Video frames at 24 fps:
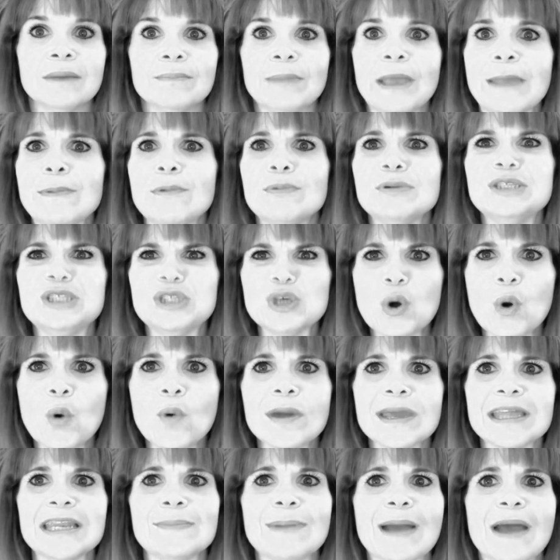People were
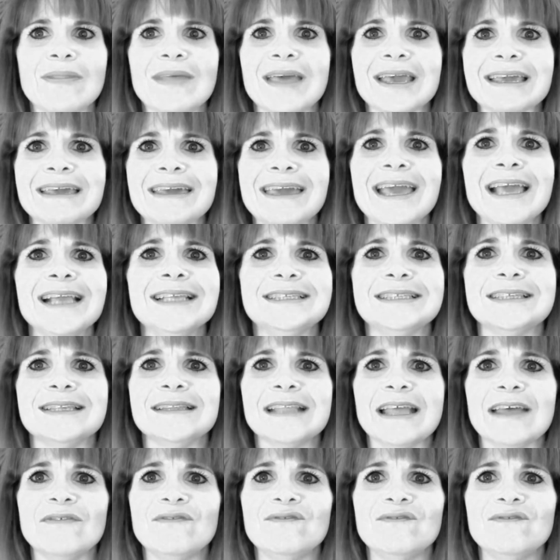talking about their kids and their